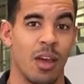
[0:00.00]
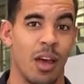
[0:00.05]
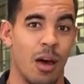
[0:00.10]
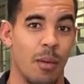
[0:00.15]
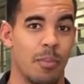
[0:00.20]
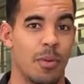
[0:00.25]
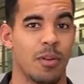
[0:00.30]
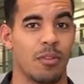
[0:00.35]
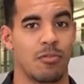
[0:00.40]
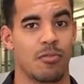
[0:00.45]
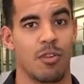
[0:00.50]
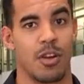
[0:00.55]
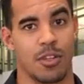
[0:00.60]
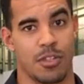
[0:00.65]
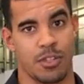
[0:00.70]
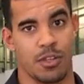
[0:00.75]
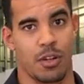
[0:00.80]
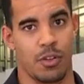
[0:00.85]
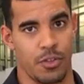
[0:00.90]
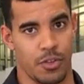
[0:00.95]
a bit of
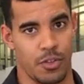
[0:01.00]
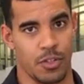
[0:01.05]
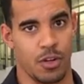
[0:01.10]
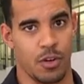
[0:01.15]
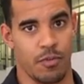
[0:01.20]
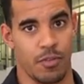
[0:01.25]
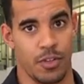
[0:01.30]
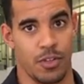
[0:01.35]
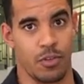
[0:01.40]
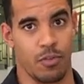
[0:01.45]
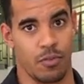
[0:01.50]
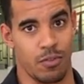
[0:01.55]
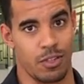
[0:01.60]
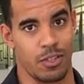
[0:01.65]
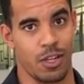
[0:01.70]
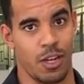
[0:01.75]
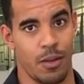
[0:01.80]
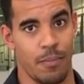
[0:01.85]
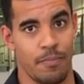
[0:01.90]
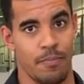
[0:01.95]
rust on the surface over
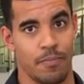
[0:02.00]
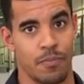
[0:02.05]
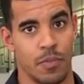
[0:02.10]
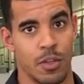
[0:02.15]
time.